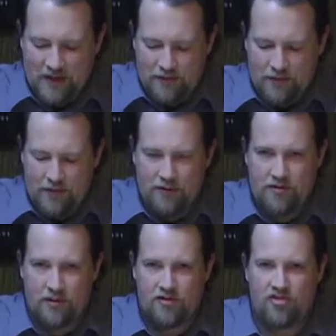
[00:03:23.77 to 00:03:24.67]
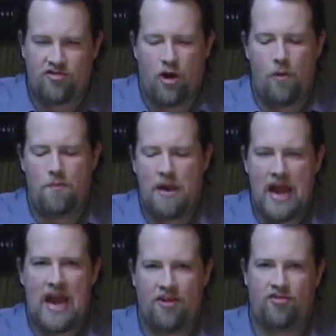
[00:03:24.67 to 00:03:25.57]
they're so
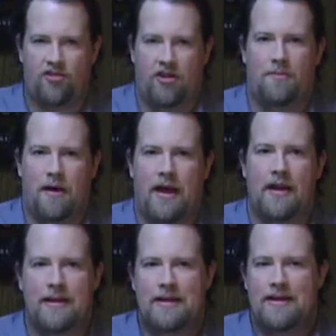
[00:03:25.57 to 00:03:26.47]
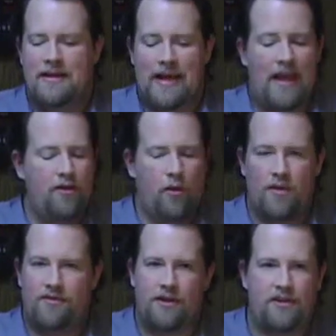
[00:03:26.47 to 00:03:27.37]
passionate about it. I don't know
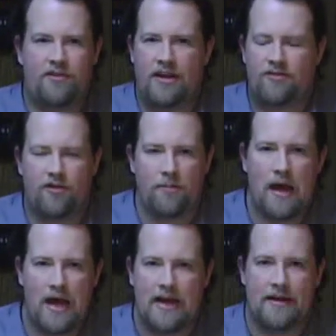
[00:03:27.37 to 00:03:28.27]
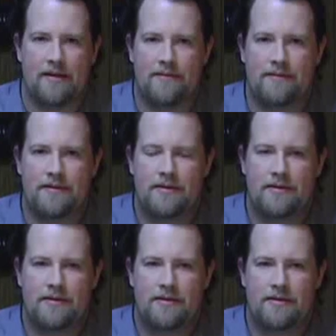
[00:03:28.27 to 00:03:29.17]
what's going to change their mind.
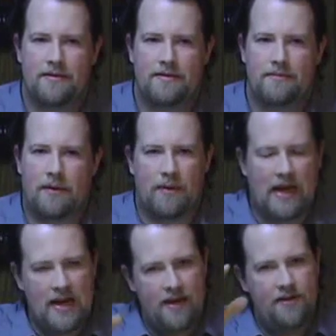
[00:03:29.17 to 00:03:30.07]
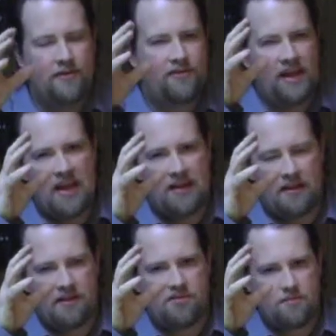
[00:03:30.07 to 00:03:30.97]
But we got to understand
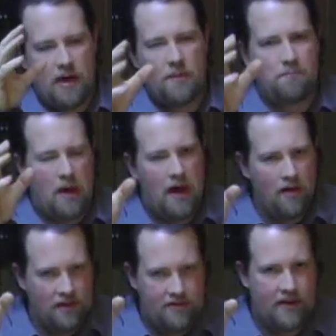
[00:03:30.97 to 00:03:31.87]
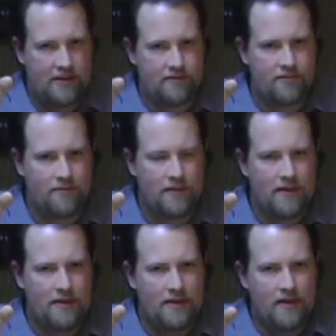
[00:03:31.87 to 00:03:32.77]
that it's about politics.
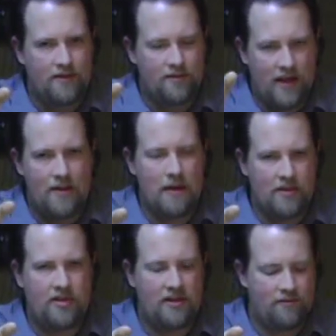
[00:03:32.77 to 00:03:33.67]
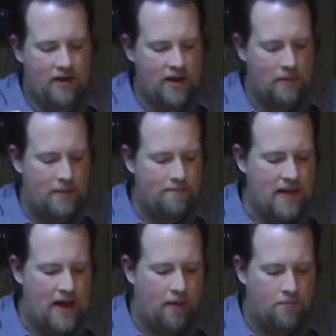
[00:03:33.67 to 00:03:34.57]
It's not about the environment.
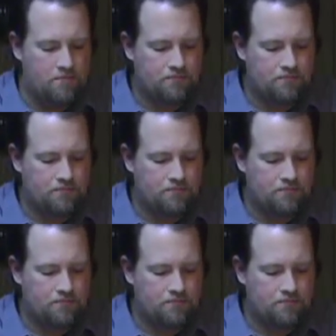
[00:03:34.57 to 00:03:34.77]
Now,